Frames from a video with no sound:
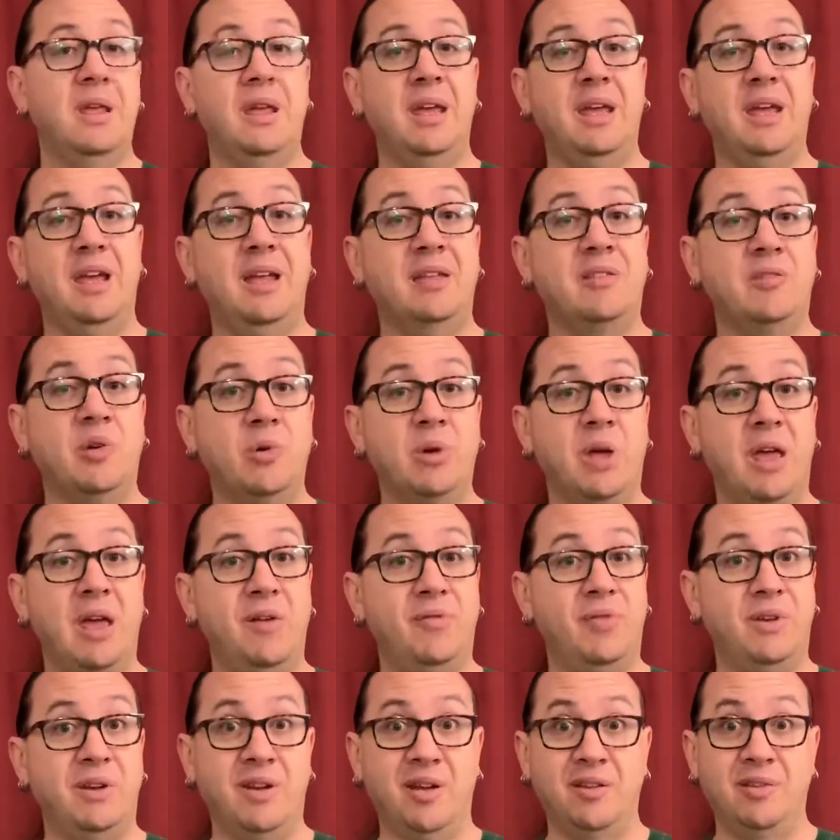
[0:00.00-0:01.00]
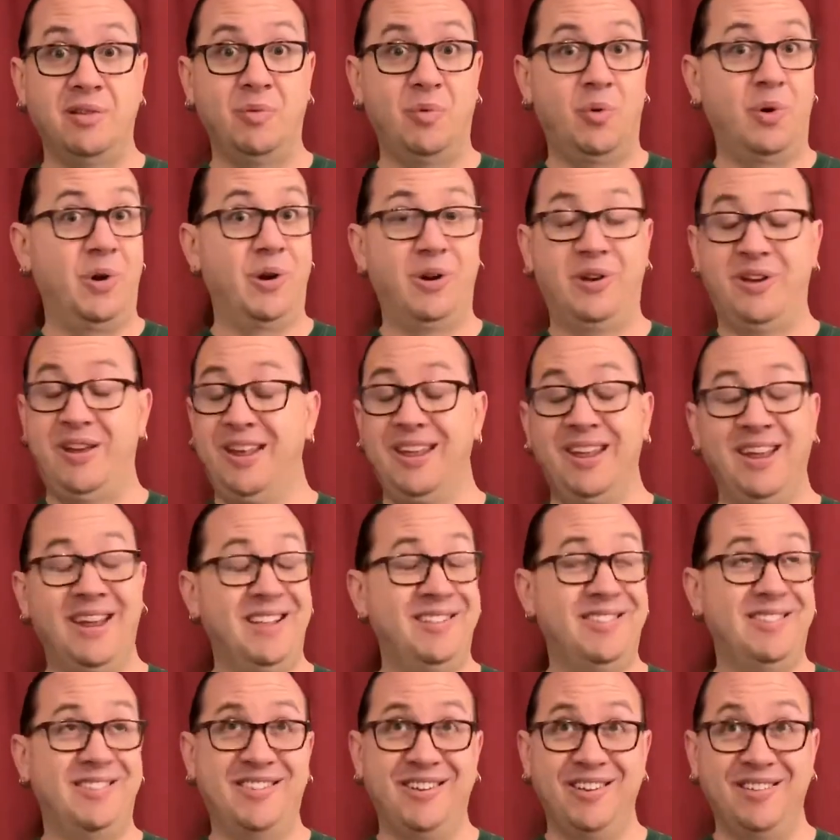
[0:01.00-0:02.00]
It's okay if it doesn't work.
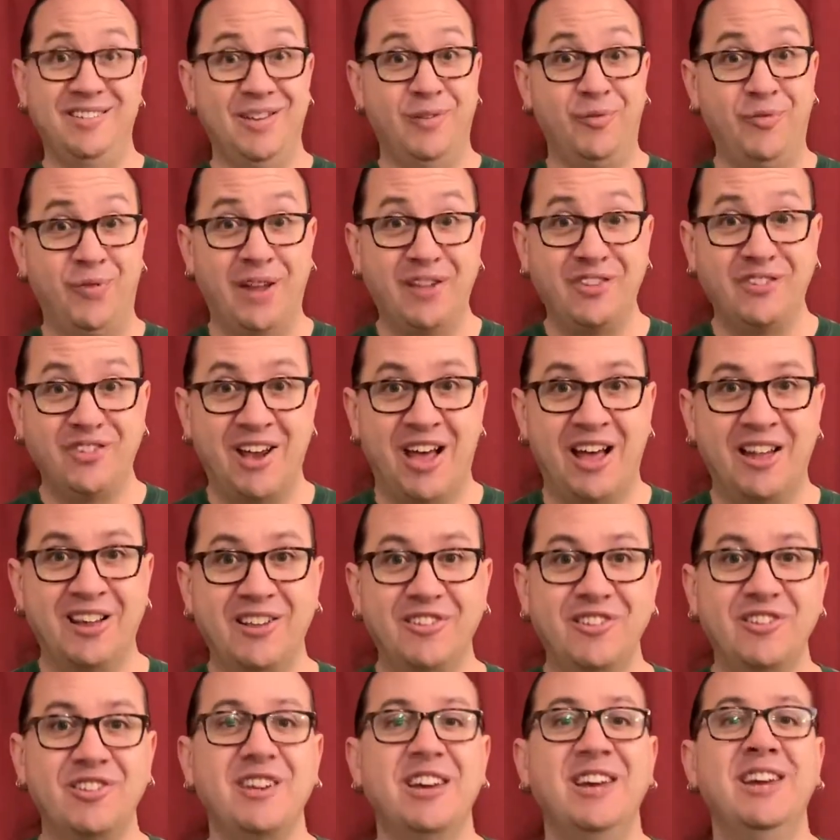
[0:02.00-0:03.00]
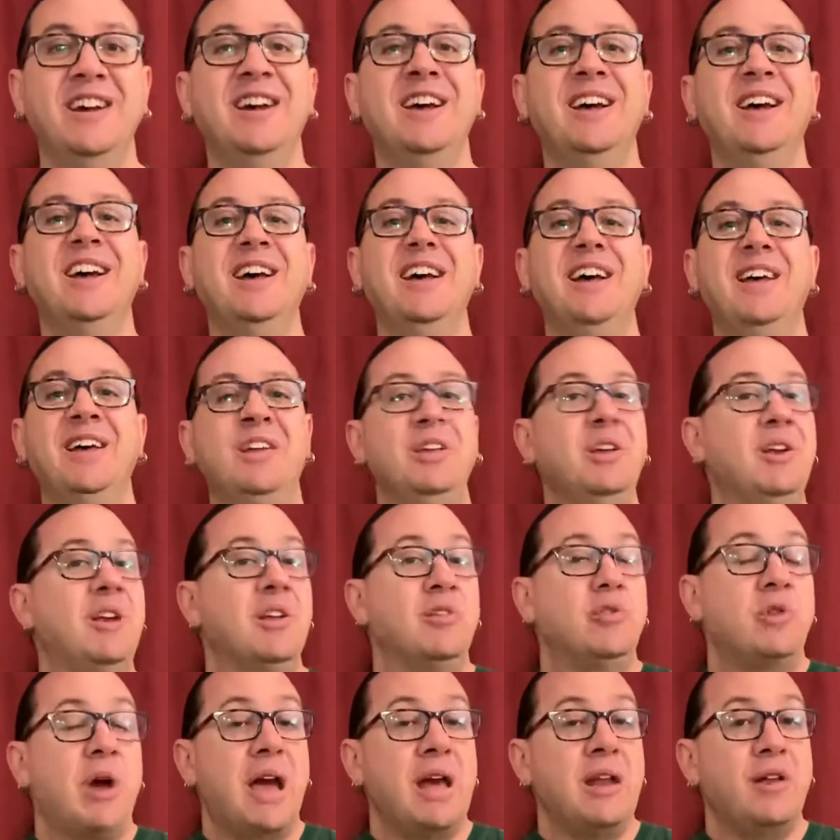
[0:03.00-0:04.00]
It's just a fun challenge. You could
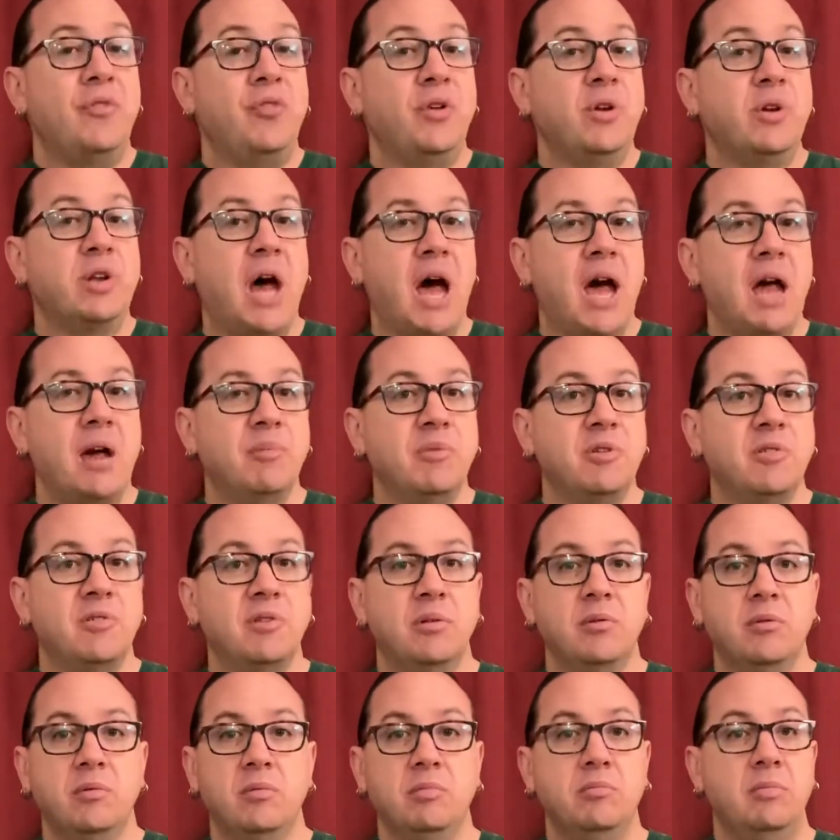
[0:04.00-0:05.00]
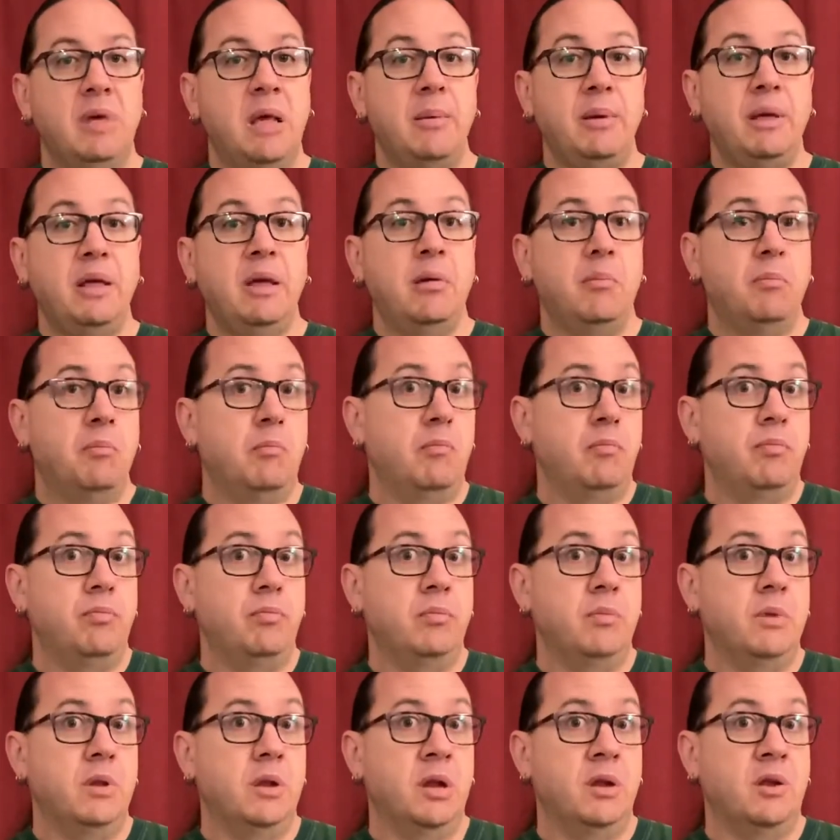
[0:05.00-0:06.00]
try it a few times. Maybe
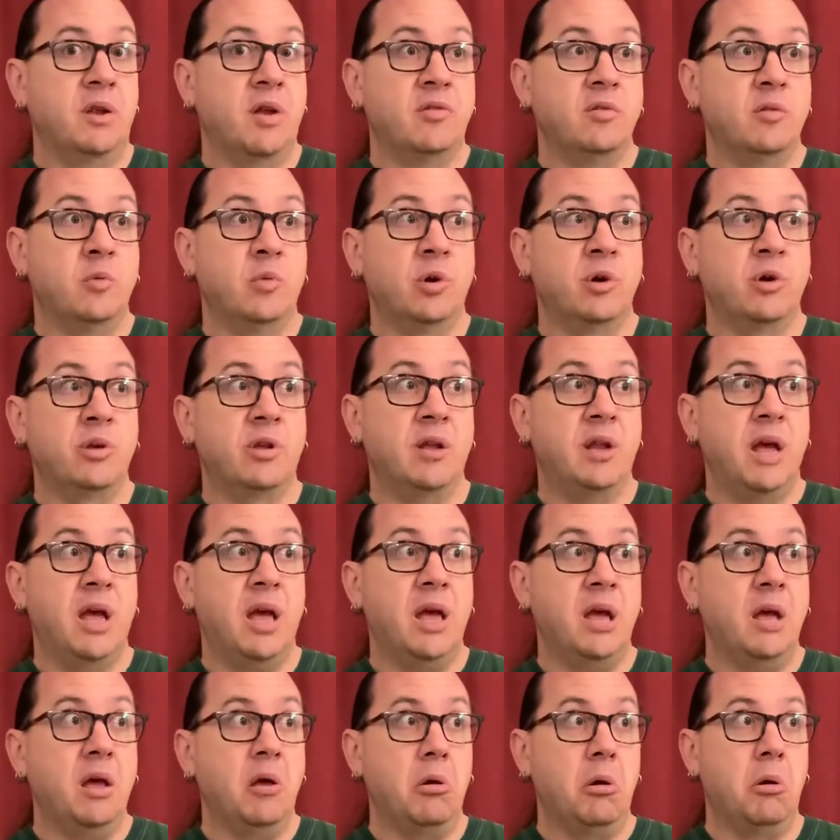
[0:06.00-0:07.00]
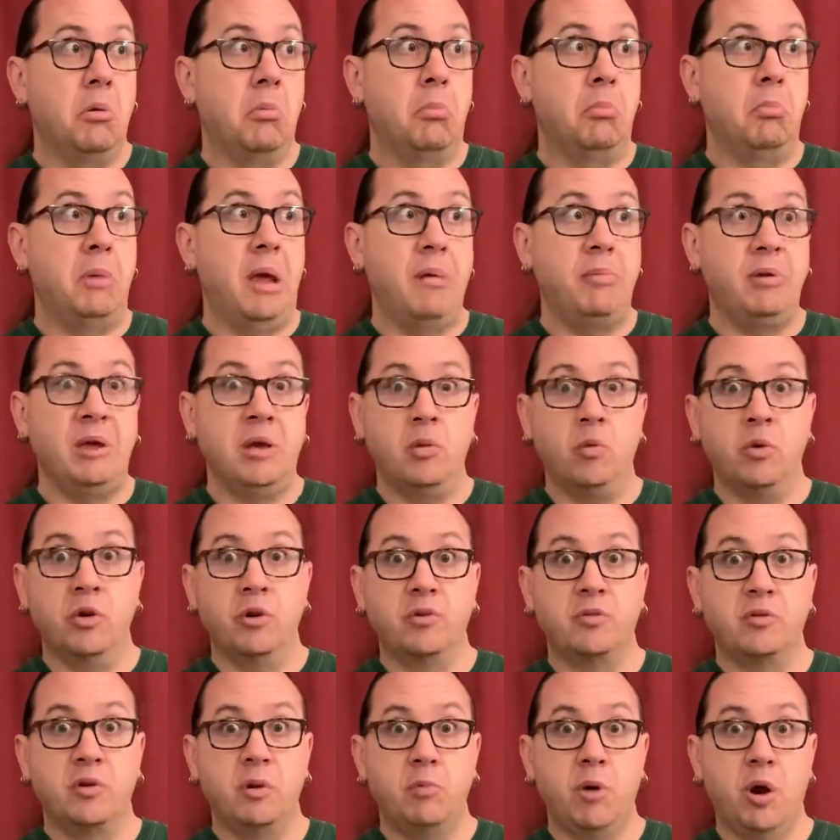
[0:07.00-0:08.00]
it doesn't work today. Maybe it works
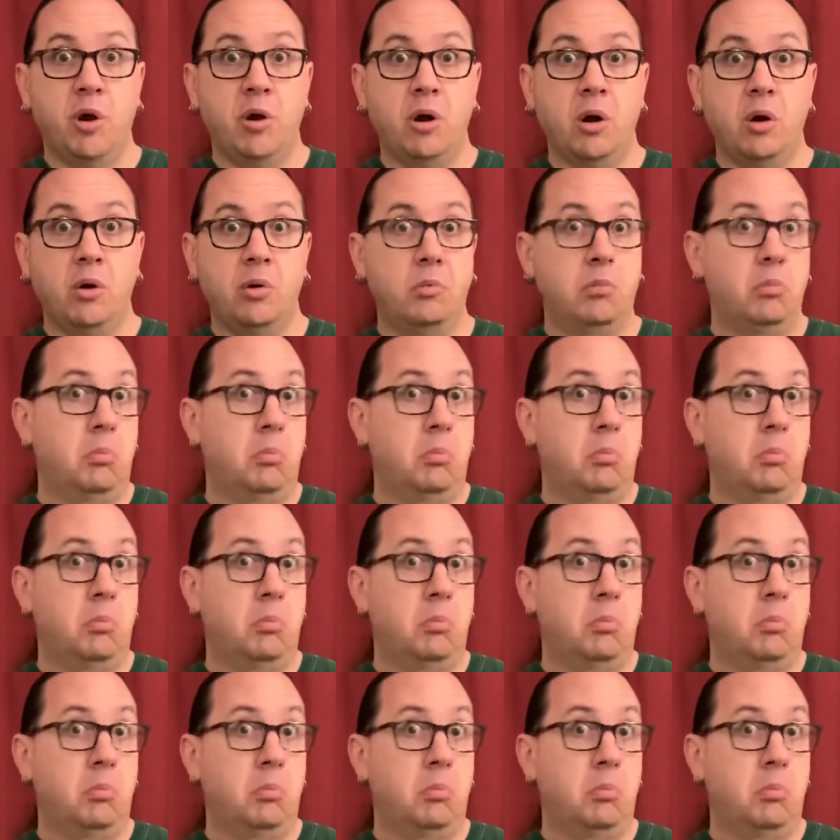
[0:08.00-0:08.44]
tomorrow.